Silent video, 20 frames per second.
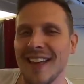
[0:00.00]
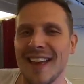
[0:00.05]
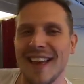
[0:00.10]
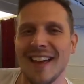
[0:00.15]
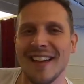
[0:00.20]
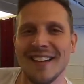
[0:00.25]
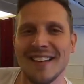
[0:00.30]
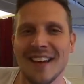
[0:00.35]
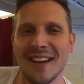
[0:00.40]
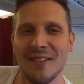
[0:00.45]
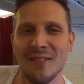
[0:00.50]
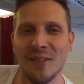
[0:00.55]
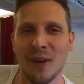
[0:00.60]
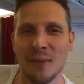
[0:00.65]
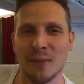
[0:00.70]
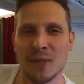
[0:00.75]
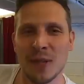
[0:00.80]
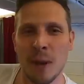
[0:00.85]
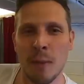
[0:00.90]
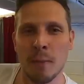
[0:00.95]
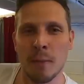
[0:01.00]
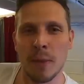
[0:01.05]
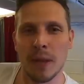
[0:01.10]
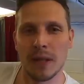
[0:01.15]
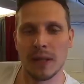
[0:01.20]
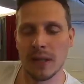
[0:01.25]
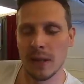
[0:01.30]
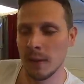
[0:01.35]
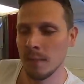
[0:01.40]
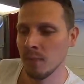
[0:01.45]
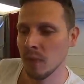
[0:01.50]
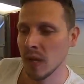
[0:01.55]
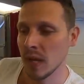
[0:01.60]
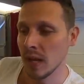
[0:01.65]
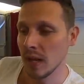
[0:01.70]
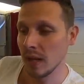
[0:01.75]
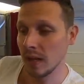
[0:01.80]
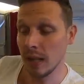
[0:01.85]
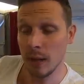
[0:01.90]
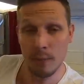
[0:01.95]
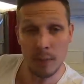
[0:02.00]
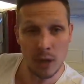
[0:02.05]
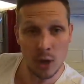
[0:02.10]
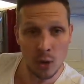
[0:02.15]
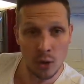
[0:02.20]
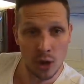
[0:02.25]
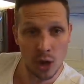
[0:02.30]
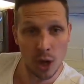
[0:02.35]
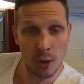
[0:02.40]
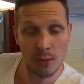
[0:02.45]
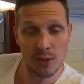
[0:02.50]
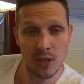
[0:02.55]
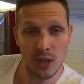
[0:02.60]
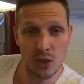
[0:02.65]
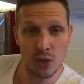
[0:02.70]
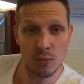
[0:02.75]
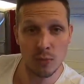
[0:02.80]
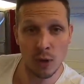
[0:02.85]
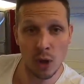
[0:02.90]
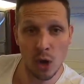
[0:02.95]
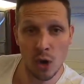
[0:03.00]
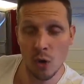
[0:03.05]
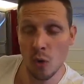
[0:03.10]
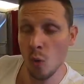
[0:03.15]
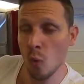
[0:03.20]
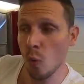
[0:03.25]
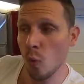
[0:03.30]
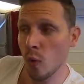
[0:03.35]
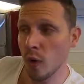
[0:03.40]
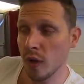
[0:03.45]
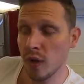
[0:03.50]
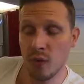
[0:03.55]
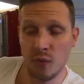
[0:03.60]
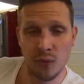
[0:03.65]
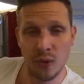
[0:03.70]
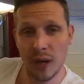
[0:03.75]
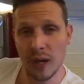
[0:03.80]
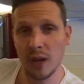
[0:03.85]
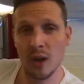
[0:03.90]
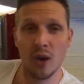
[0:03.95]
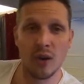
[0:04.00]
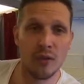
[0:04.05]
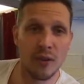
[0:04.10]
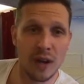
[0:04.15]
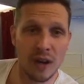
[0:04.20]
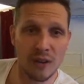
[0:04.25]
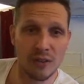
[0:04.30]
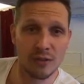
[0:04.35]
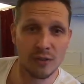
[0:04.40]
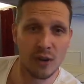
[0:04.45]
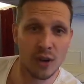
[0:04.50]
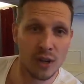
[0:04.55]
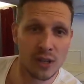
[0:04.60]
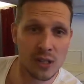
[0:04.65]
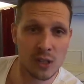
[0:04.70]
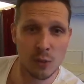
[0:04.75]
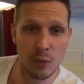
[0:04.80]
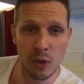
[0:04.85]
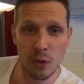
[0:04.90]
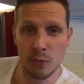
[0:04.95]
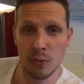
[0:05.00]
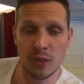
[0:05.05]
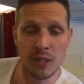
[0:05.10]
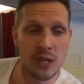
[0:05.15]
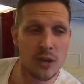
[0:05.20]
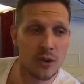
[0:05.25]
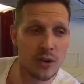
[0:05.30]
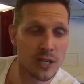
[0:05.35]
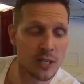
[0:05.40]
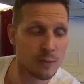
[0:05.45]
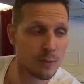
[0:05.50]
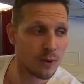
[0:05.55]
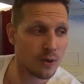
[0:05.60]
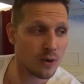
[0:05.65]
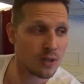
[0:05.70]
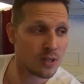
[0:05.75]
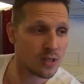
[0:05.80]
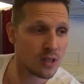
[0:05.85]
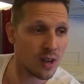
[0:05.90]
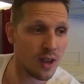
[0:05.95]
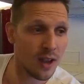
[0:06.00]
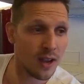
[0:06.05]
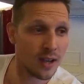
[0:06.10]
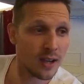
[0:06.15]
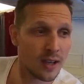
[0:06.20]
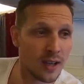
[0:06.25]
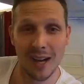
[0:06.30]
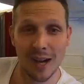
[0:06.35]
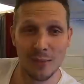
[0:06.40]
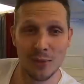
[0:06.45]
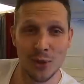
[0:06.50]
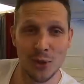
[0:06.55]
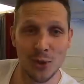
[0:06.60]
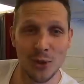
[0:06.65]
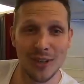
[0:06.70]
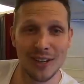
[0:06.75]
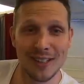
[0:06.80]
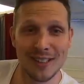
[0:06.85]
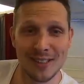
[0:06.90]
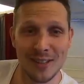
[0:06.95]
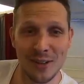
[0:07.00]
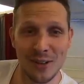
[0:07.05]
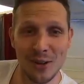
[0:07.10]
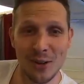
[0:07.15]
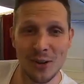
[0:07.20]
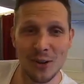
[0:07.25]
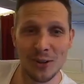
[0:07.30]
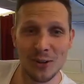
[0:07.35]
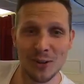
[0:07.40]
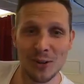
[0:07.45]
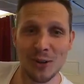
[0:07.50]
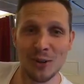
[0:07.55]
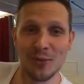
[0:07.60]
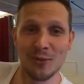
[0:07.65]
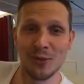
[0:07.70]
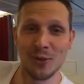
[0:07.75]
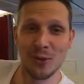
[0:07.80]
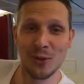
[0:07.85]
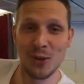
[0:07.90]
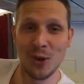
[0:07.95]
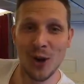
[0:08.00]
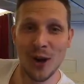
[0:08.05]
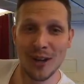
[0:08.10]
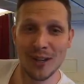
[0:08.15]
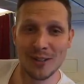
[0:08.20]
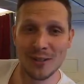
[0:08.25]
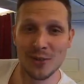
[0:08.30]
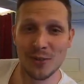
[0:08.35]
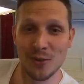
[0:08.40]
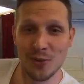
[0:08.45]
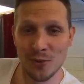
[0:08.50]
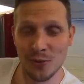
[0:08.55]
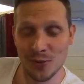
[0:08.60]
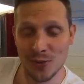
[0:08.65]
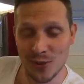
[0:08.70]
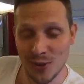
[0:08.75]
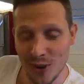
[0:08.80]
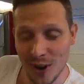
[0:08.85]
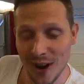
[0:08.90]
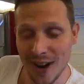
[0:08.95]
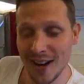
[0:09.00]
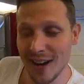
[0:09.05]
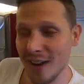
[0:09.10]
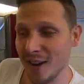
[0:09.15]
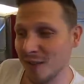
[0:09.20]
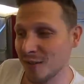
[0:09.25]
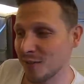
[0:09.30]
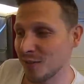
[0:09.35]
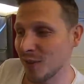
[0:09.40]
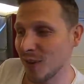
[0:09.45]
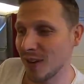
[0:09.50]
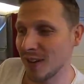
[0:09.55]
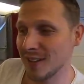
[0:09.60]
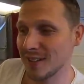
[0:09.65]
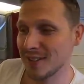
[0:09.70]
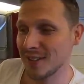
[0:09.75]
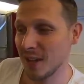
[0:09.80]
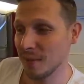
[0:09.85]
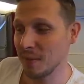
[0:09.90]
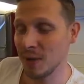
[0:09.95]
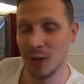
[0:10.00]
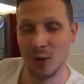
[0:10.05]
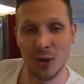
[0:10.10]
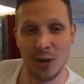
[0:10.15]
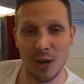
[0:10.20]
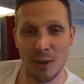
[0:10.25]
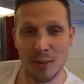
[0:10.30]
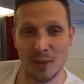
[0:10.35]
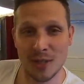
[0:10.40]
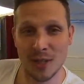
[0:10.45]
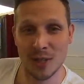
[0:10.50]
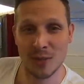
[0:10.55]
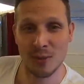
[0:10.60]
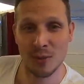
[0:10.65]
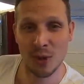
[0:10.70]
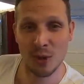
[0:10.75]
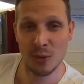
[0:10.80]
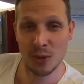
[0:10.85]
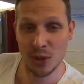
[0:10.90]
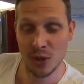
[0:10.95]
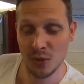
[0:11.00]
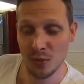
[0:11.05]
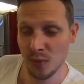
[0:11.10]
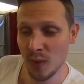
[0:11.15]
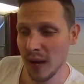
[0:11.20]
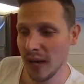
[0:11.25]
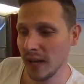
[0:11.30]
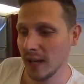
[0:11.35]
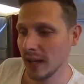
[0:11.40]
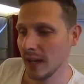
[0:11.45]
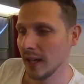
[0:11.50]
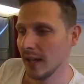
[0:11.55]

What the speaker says: hit that thumbs up button. Let me know in the comment section below, what do you think of Air France? What was your experience like? I'm sure there's a lot of you guys who tried Air France. Let me know in the comment section below what you think.